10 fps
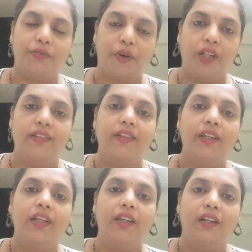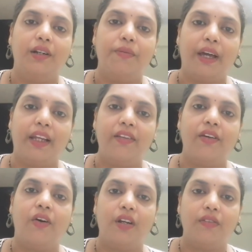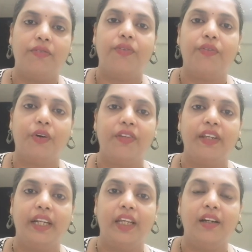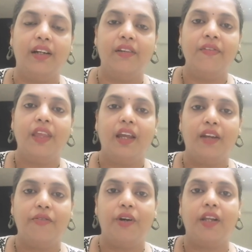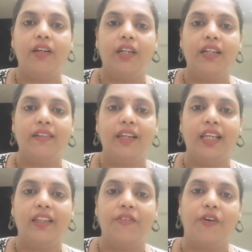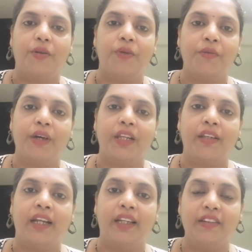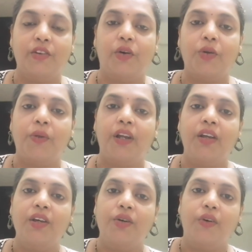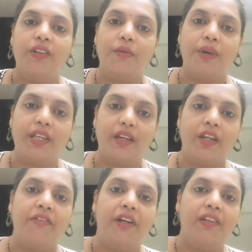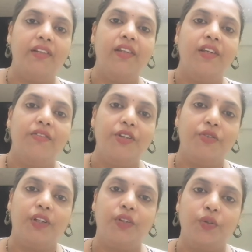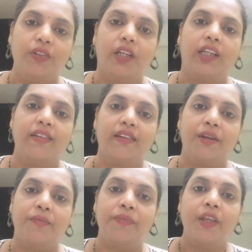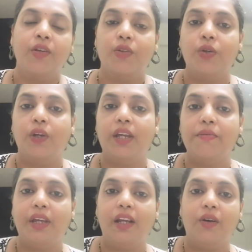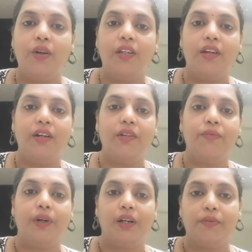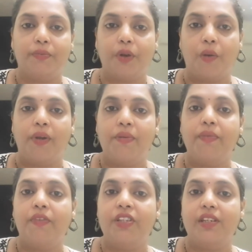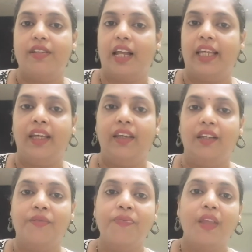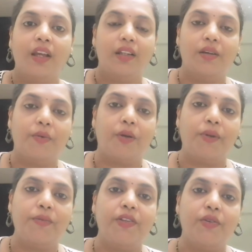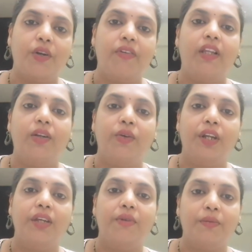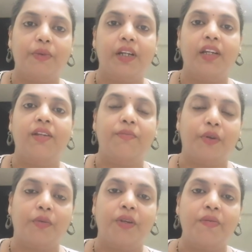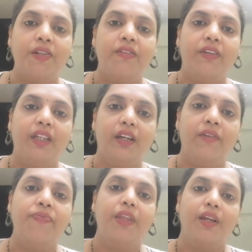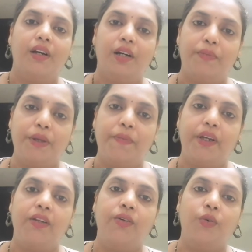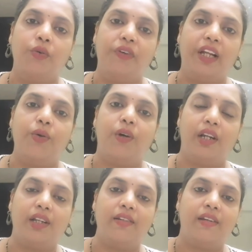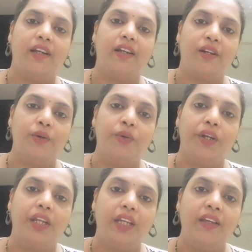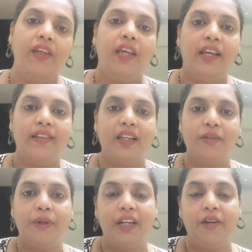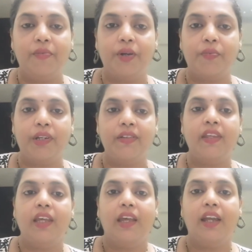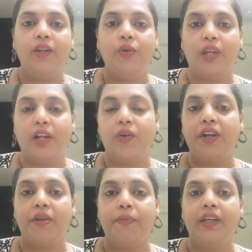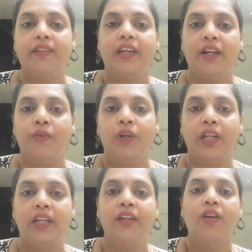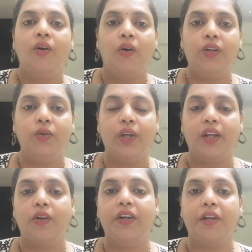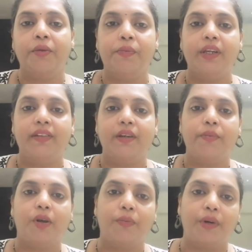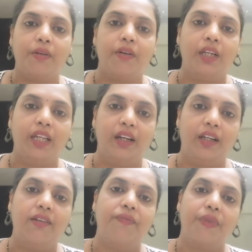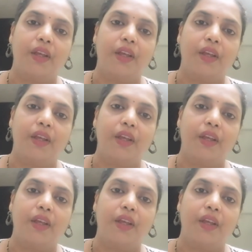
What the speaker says: false marriage or for cheating her and for concealing the former marriage, and this document was a major evidence which was used against him. So you can make out the problem which is lying here. The problem is not with the notary, but the problem is with the people who fail to understand that notary has a limited purpose and you cannot replace advocate or you cannot replace a proper legal